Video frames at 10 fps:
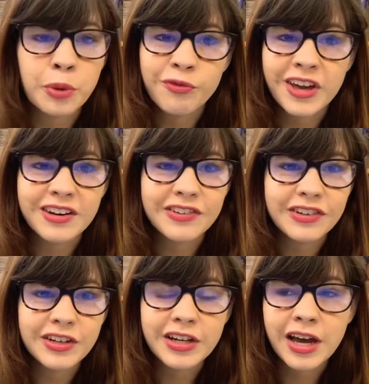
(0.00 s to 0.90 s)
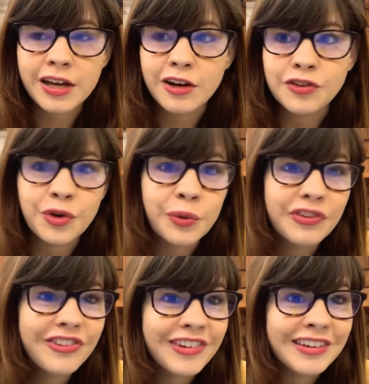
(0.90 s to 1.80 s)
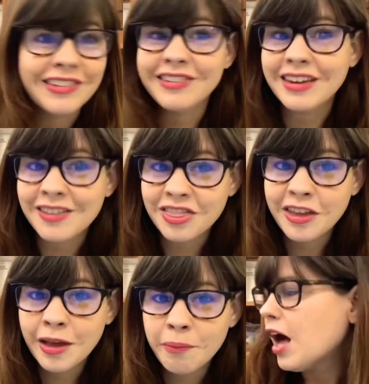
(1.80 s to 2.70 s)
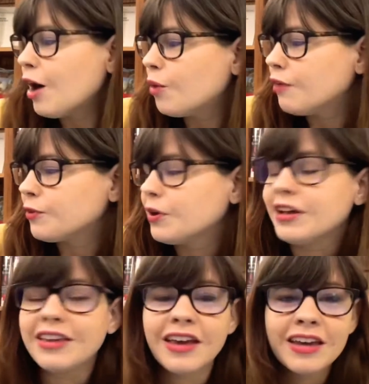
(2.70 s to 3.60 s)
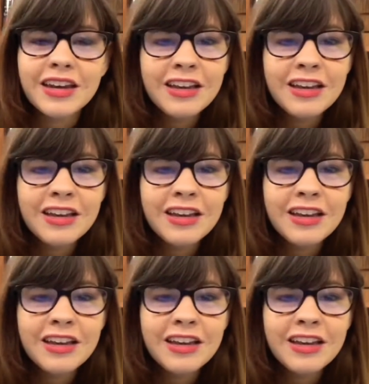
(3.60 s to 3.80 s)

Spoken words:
profanity and adult scenes in them. However, again,